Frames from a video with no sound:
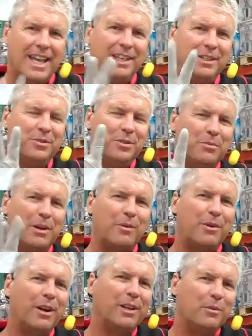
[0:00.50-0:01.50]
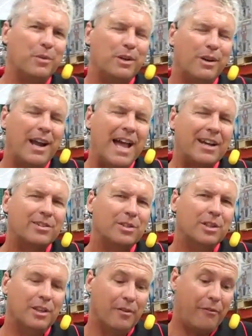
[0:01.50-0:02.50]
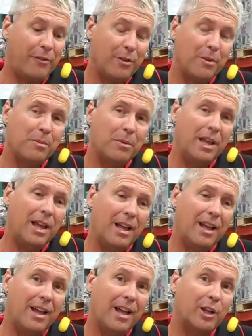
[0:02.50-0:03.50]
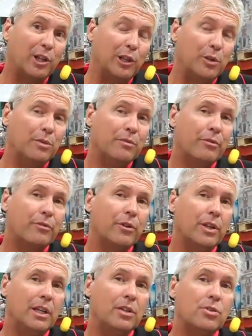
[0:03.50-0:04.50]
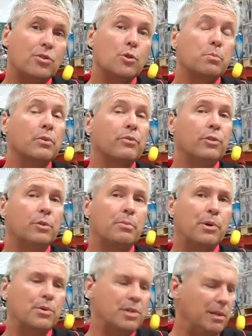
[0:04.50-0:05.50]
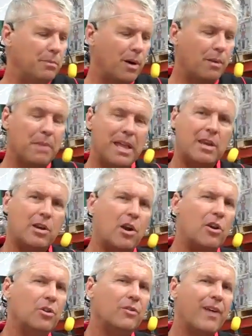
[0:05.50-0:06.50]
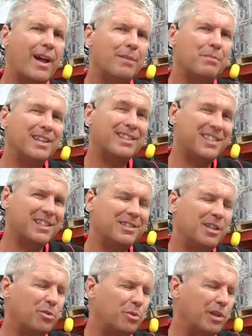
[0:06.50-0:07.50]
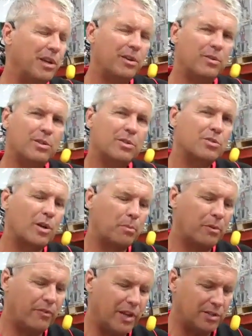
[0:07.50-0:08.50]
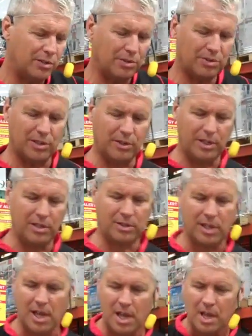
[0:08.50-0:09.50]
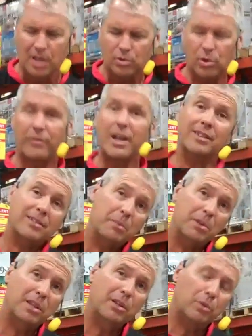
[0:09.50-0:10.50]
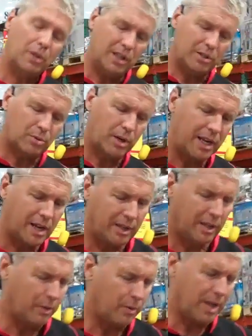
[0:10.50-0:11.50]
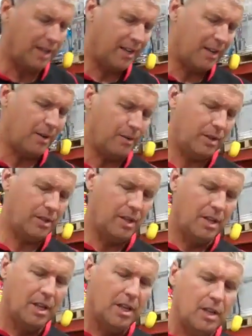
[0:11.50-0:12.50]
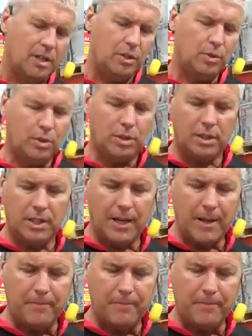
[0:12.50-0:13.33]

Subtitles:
Hey YouTube, how are you? We are actually going to film a gluten-free superfood protein bar made in our new Vitamix 6300. This is our professional series. So I've got some of the ingredients right out here right now, and you could